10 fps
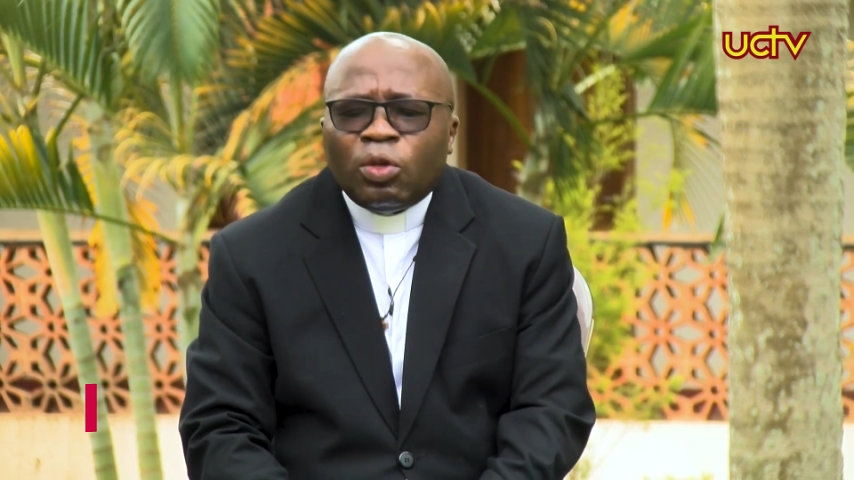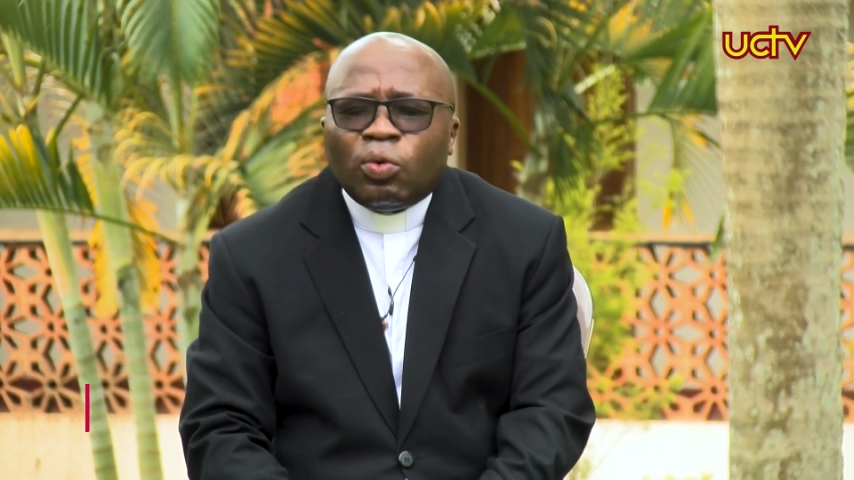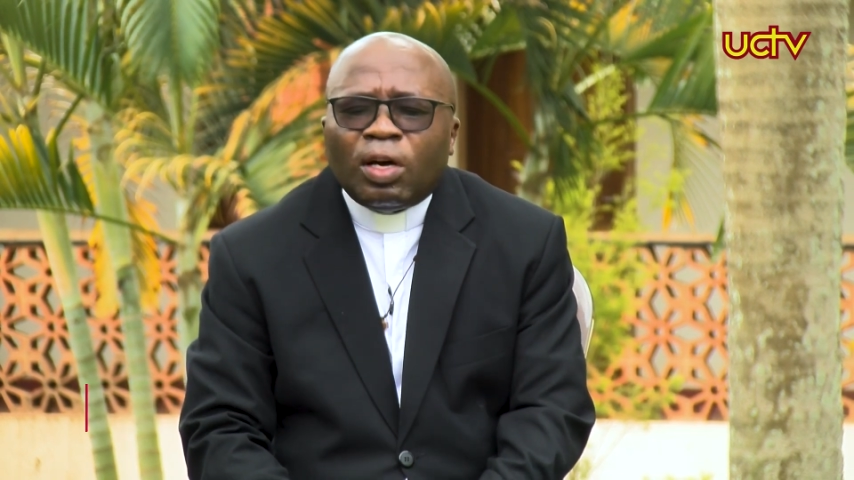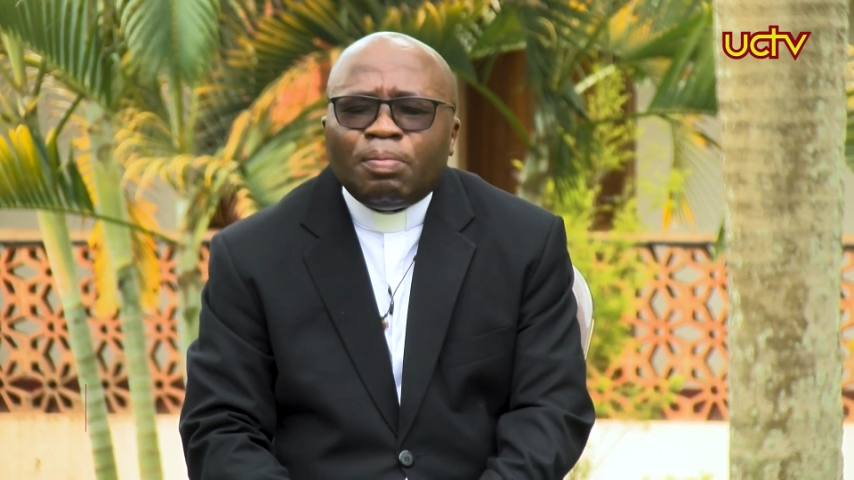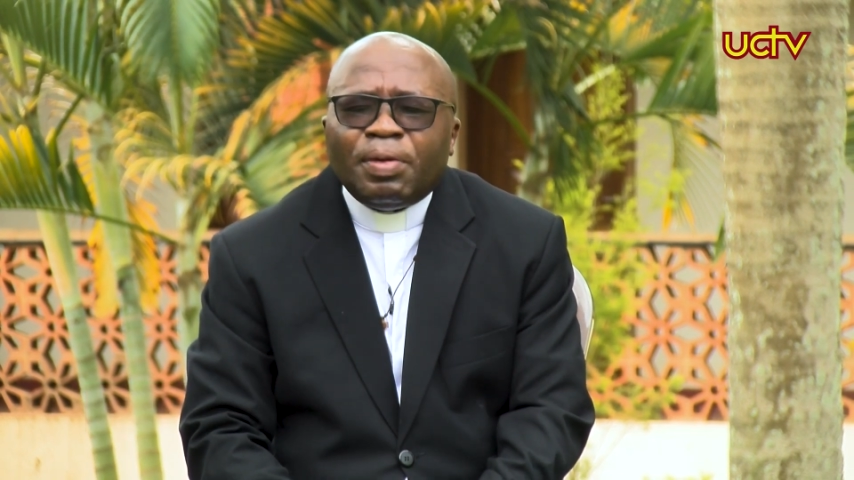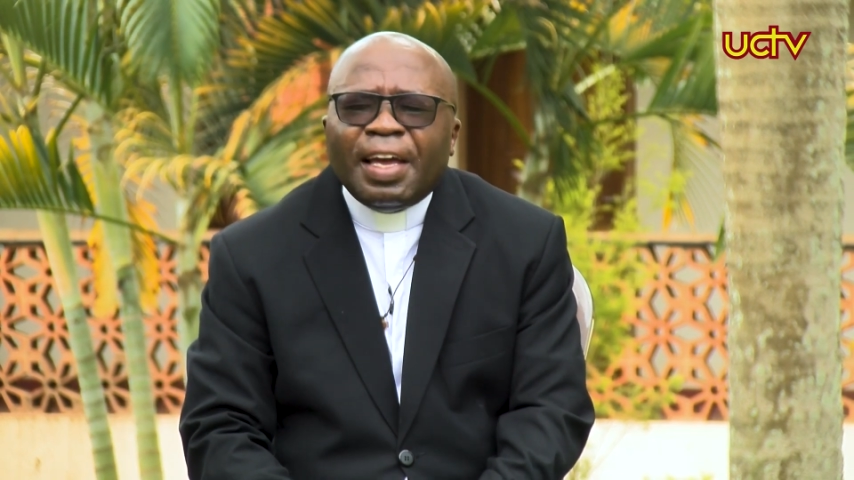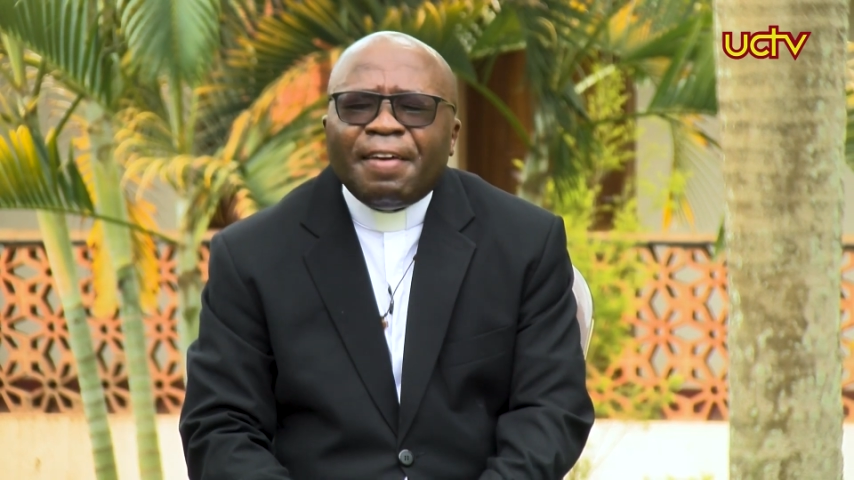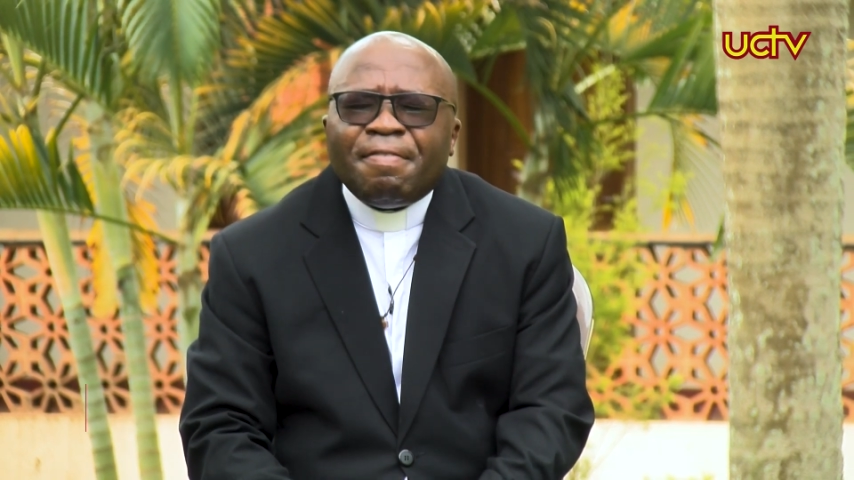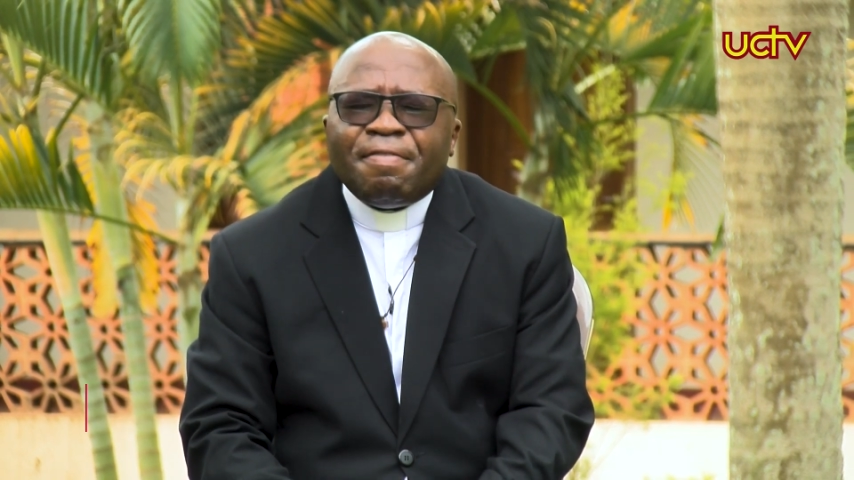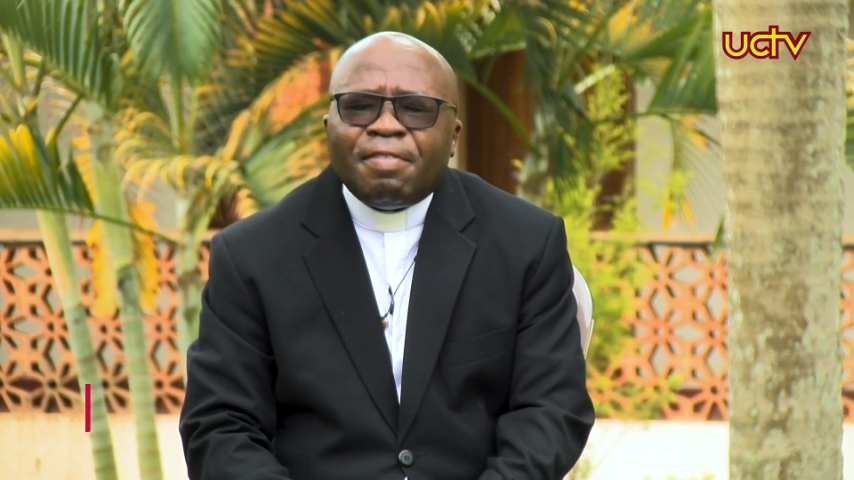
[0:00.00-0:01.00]
You can be
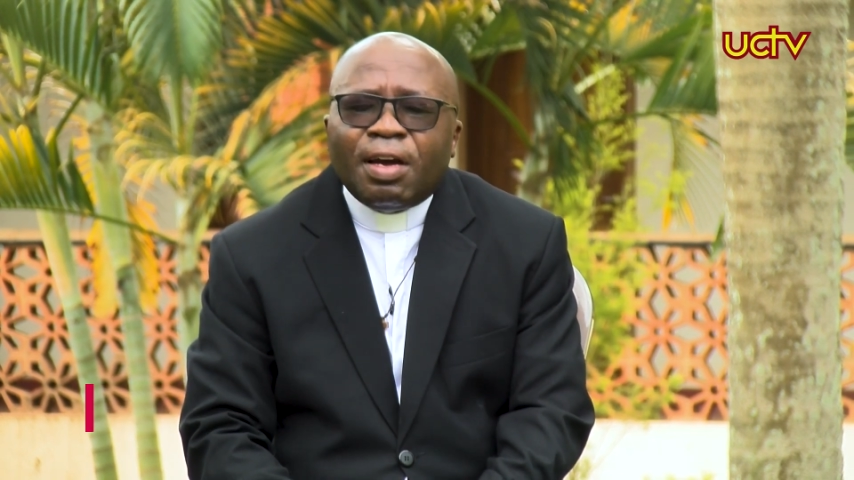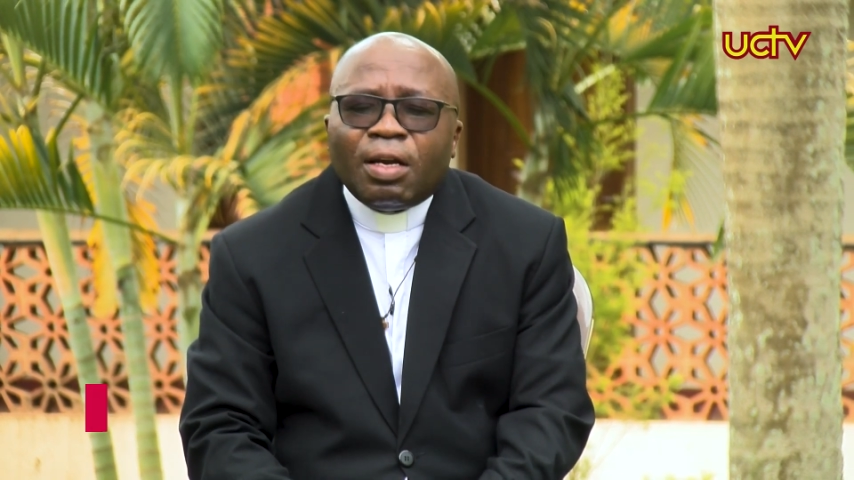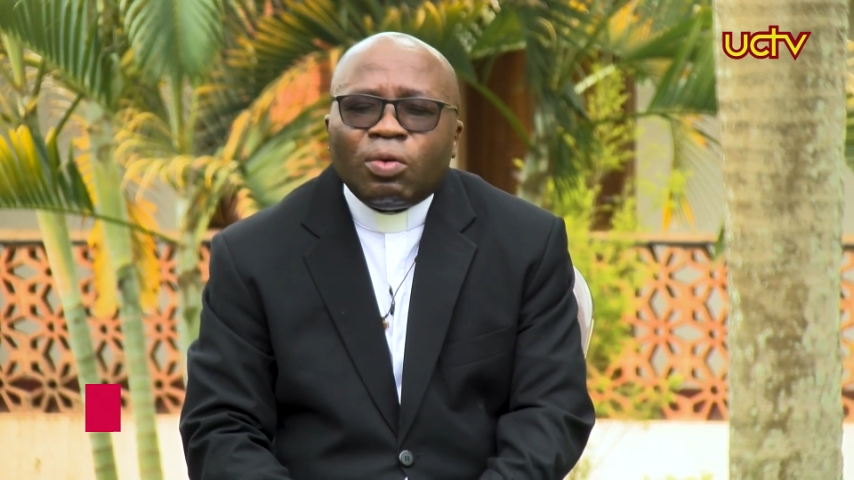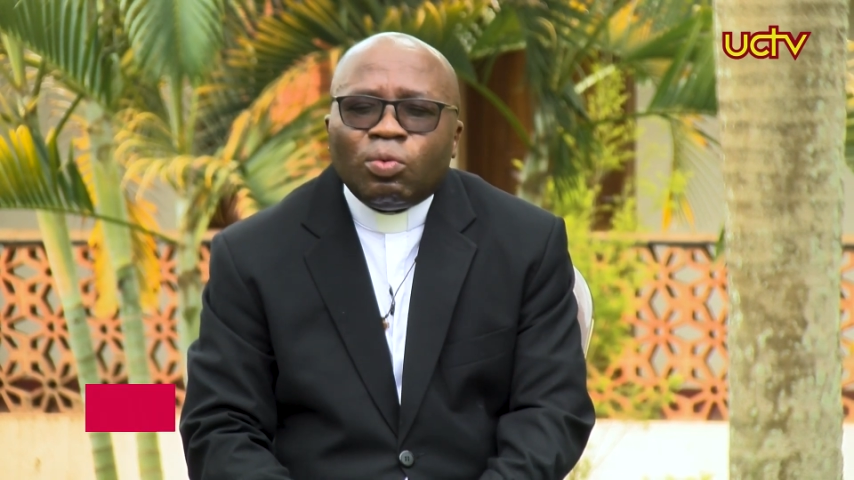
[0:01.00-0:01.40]
a very